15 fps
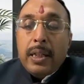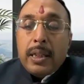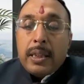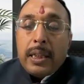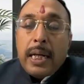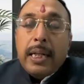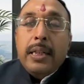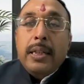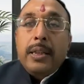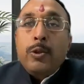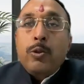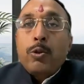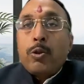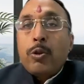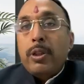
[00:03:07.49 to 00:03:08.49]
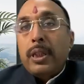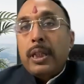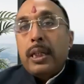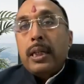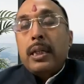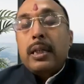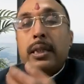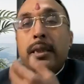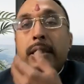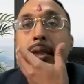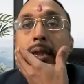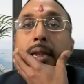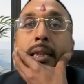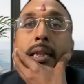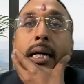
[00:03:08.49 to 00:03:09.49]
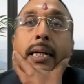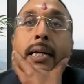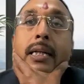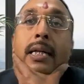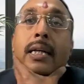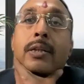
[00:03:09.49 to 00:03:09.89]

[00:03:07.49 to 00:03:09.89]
Then you should see that